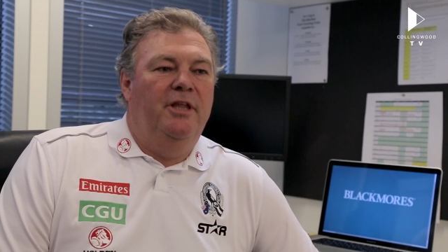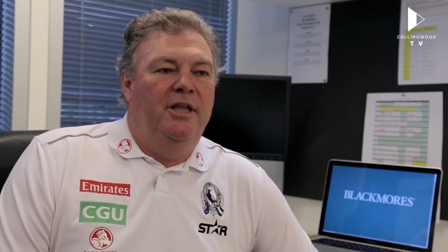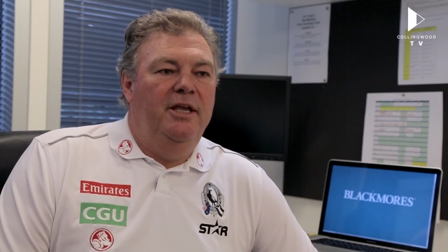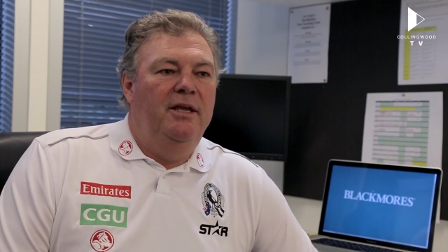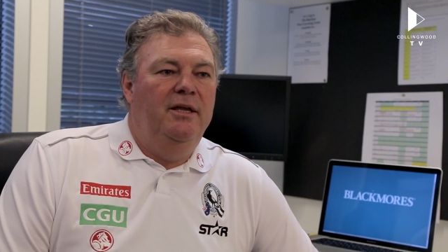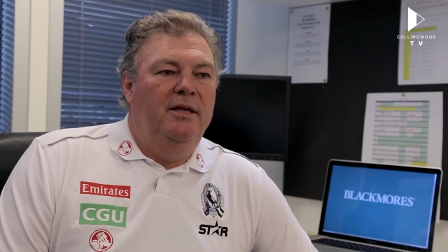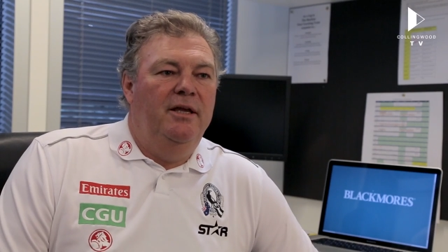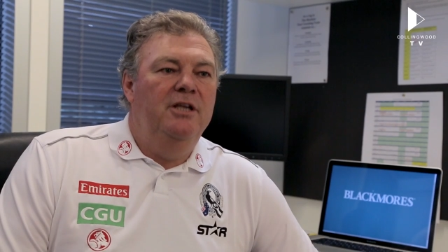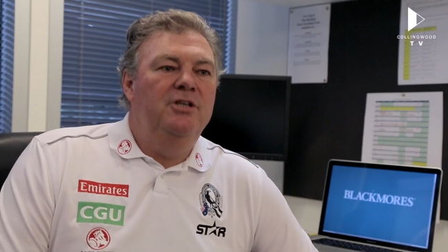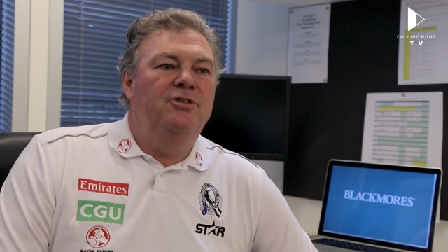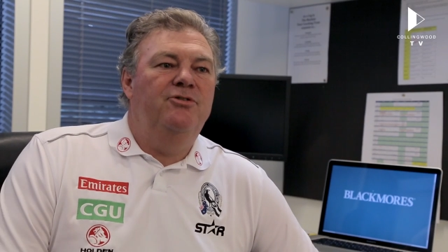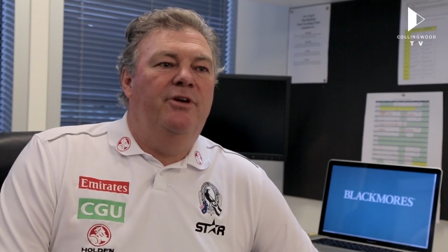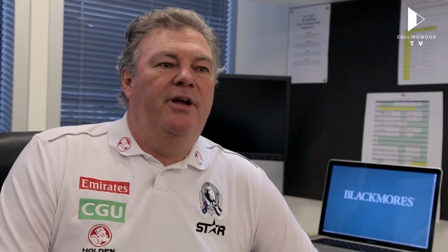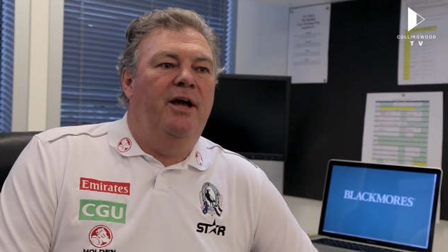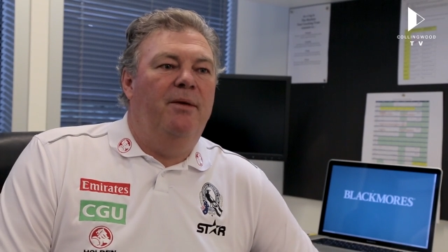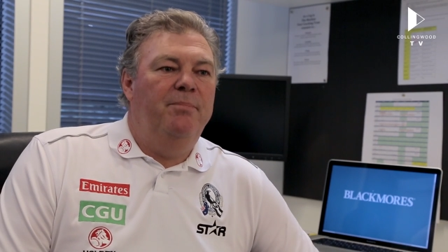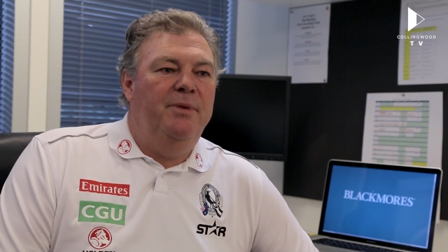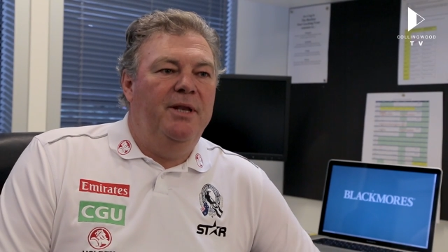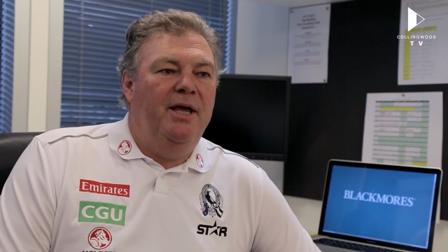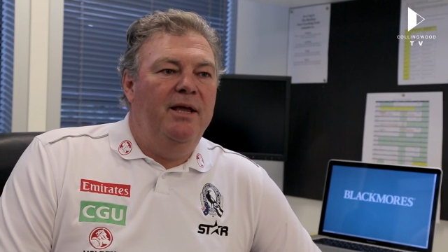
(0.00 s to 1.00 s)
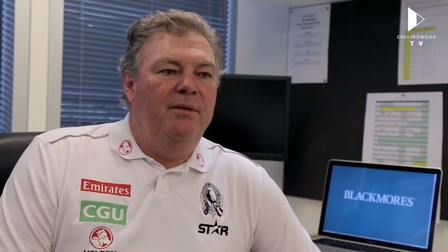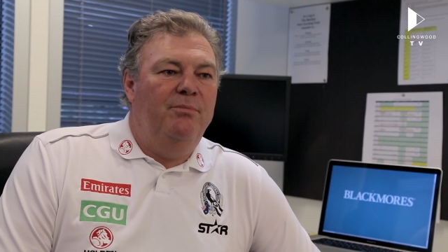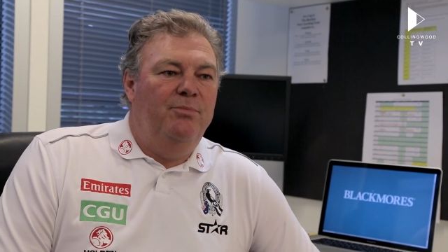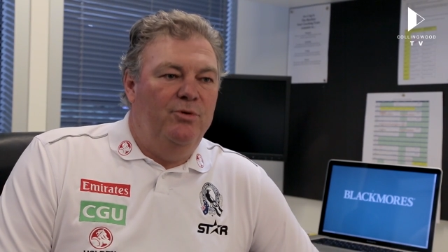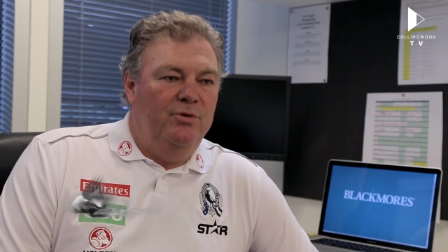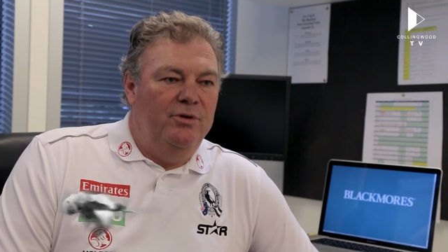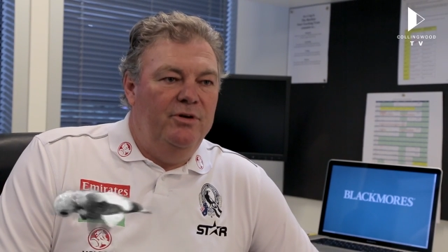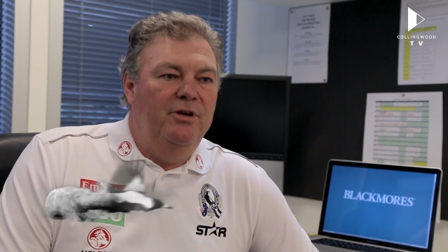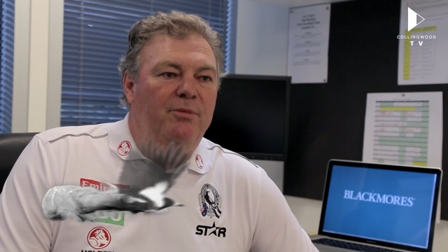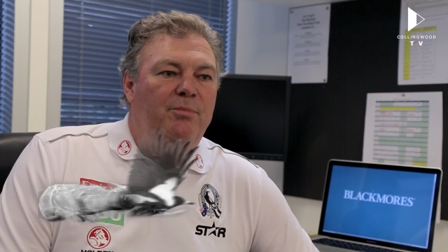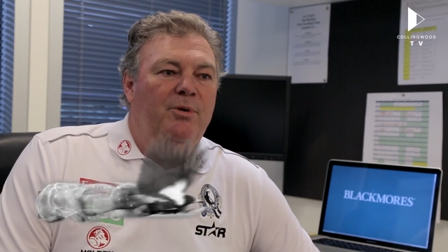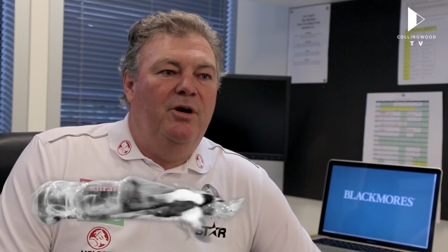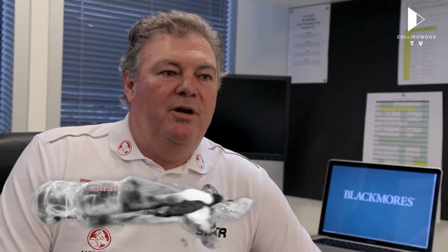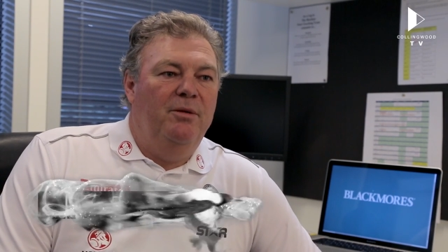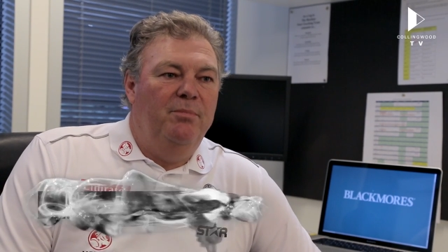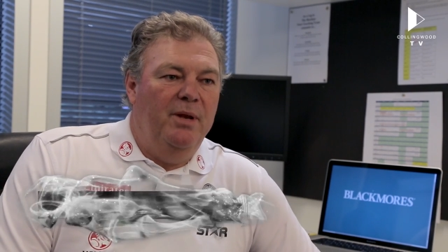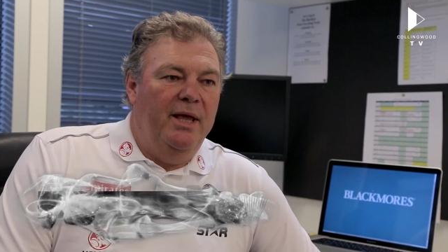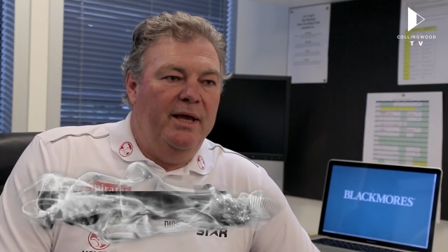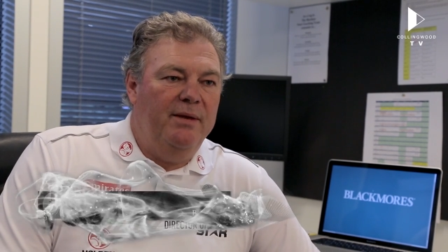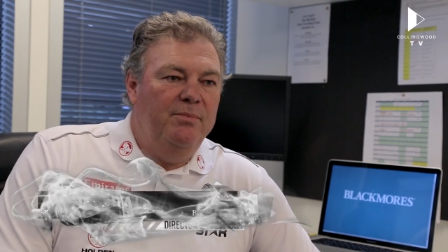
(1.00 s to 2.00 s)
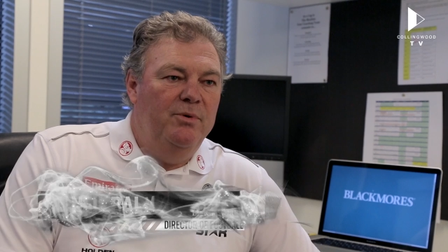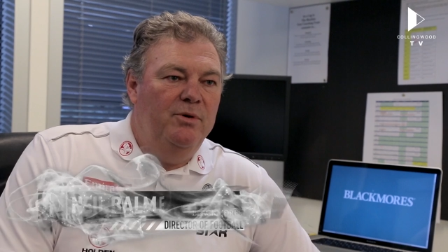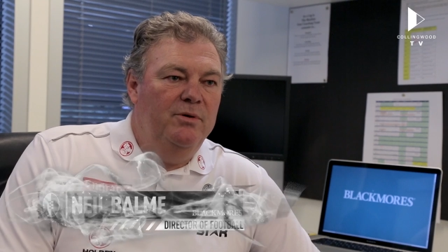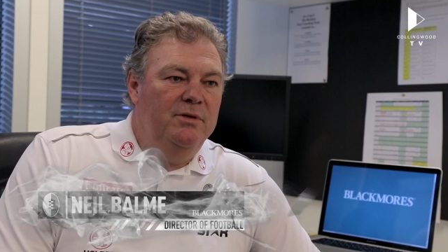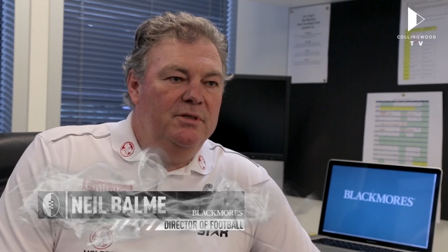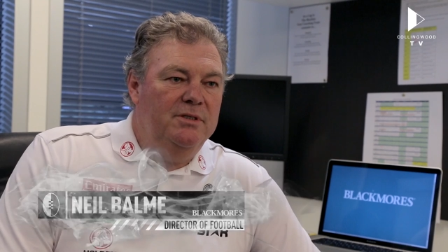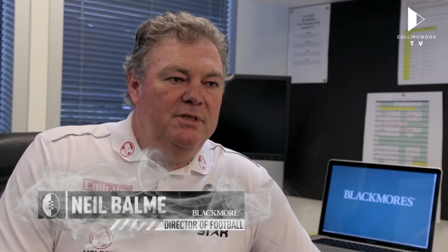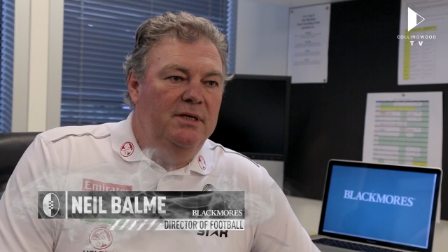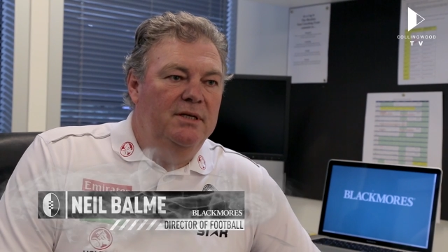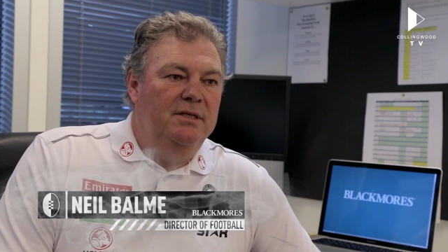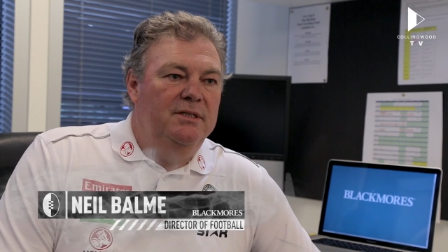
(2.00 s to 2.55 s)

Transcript: the injury update brought to you by Blackmores.